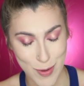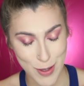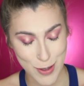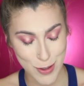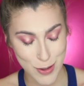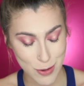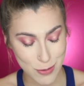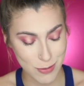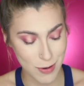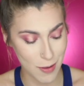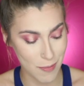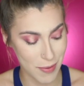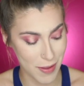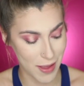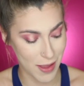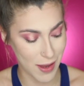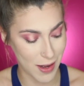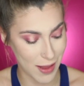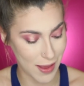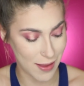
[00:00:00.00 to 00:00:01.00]
bitch, you a
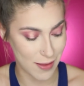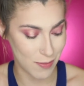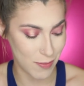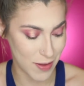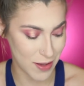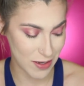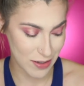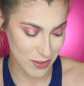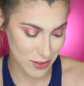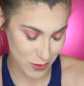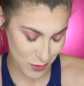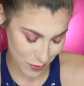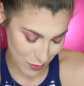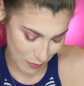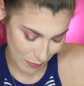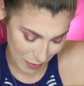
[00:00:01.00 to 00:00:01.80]
badass, bitch, you a